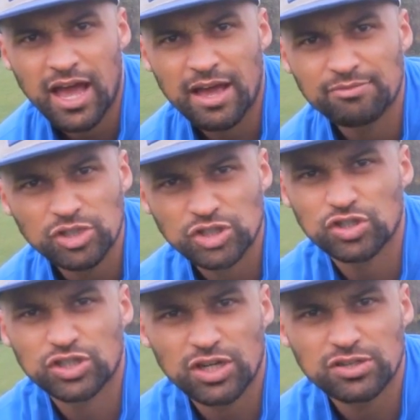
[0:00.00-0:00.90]
just
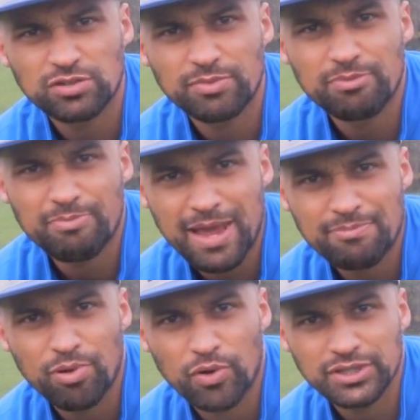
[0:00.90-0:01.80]
touching on some of the
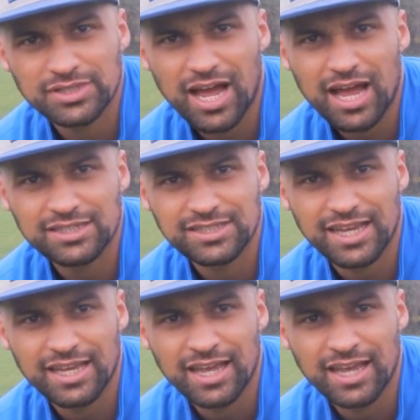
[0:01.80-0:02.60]
main points that I see.